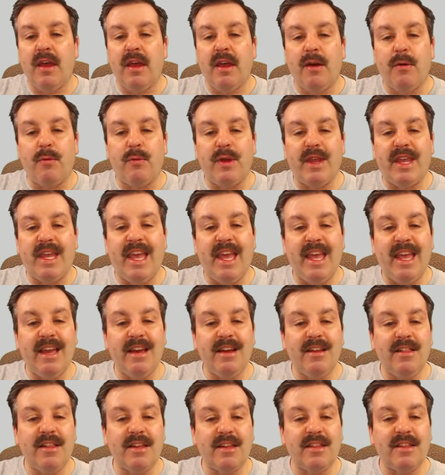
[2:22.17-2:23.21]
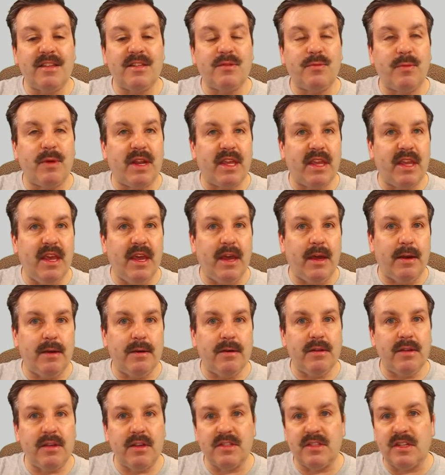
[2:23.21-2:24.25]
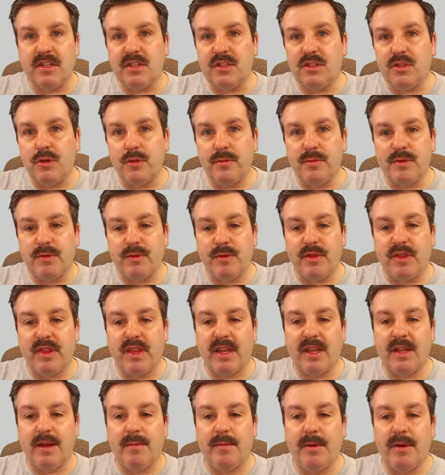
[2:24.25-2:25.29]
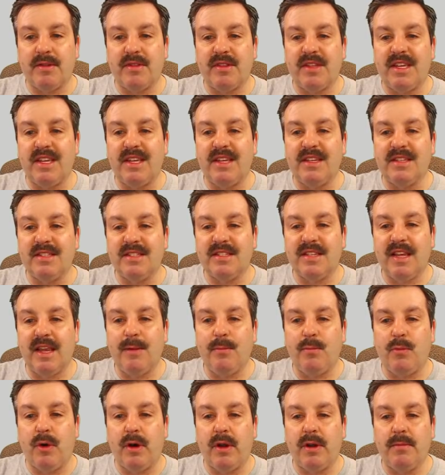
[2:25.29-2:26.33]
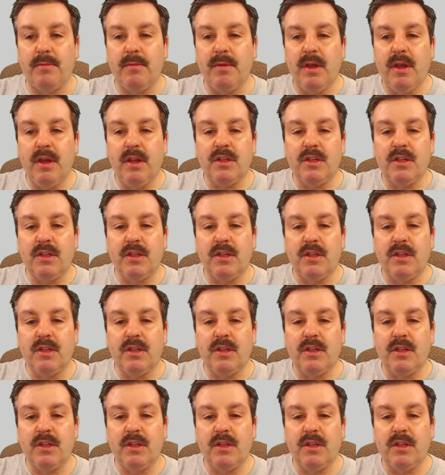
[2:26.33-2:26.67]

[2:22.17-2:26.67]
We can't click this one again because it assumes we're thinking about the same one.